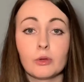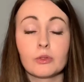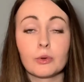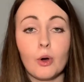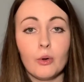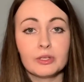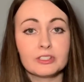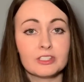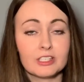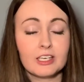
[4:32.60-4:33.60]
the goal in
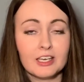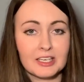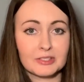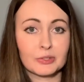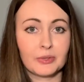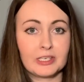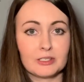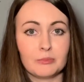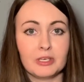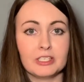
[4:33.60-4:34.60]
singing is going to
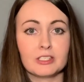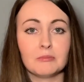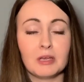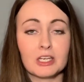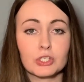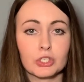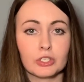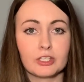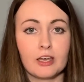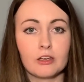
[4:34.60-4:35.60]
be to make sure
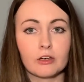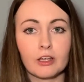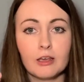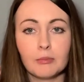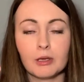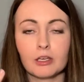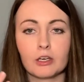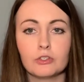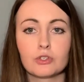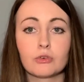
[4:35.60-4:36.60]
that you're keeping
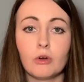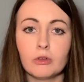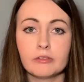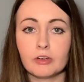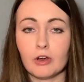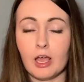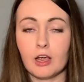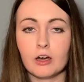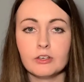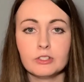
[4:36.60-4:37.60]
control of your
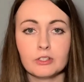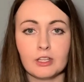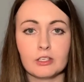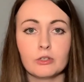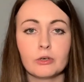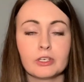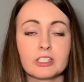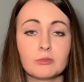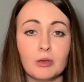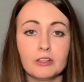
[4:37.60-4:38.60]
air so that you don't
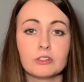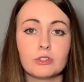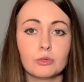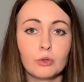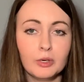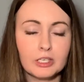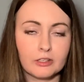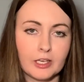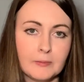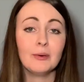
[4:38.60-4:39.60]
expel it too
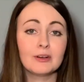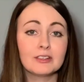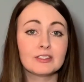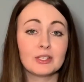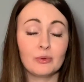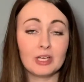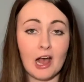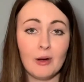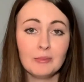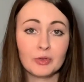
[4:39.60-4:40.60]
quickly. So
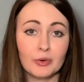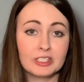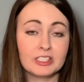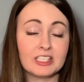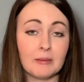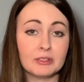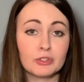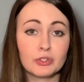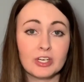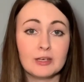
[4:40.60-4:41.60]
now I'm going to
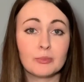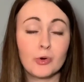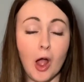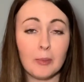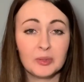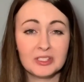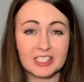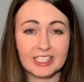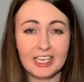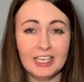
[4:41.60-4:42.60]
demonstrate proper
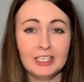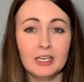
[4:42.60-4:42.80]
singing